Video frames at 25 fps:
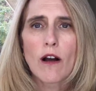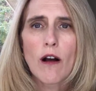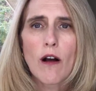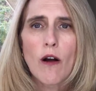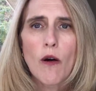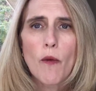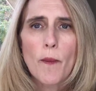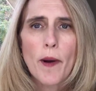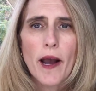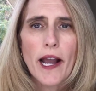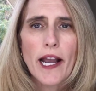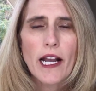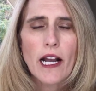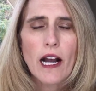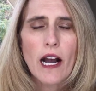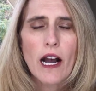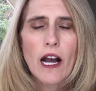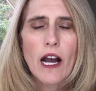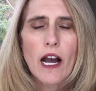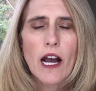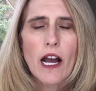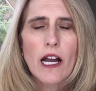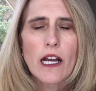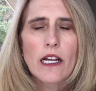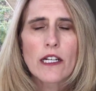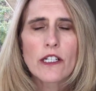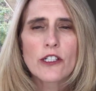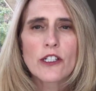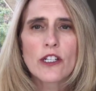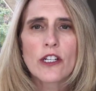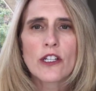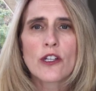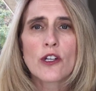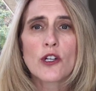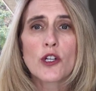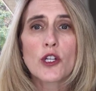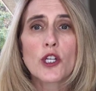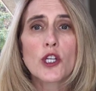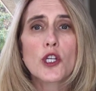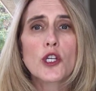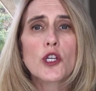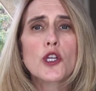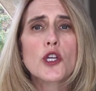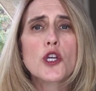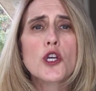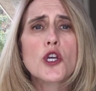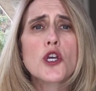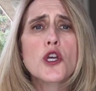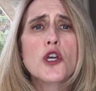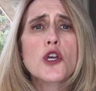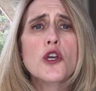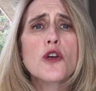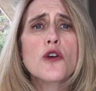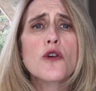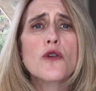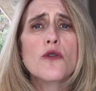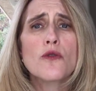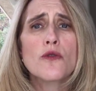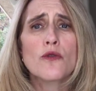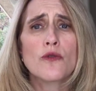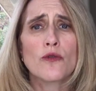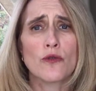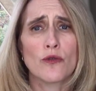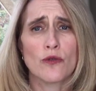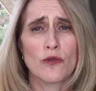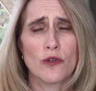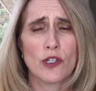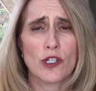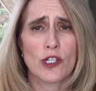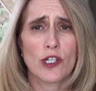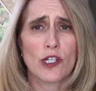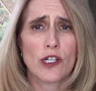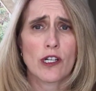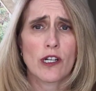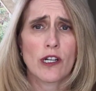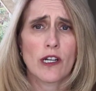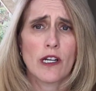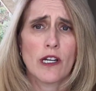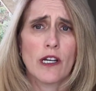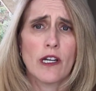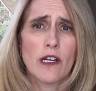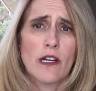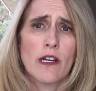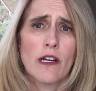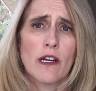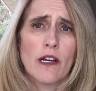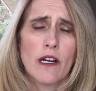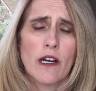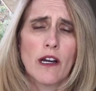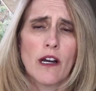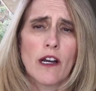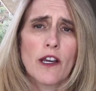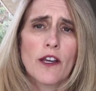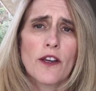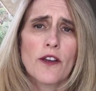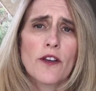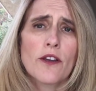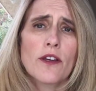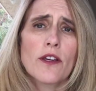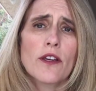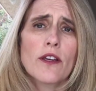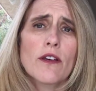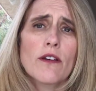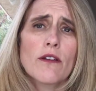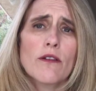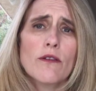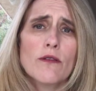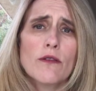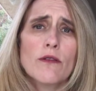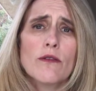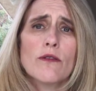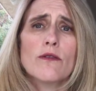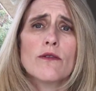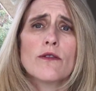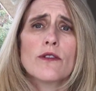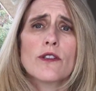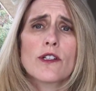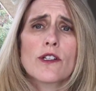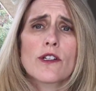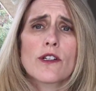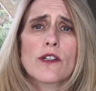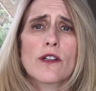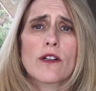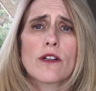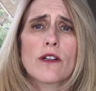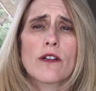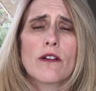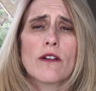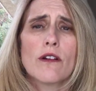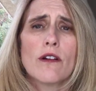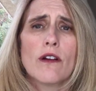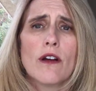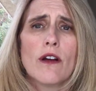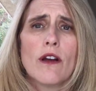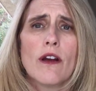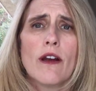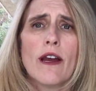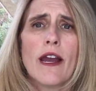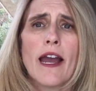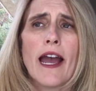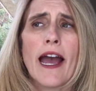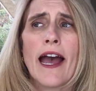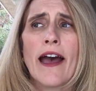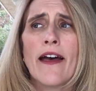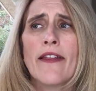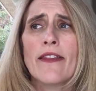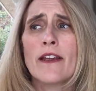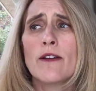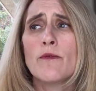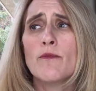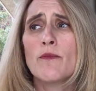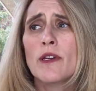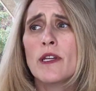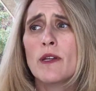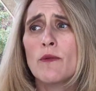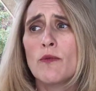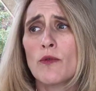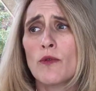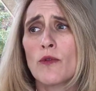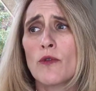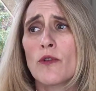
Oh my gosh, they're huge, huge. And then people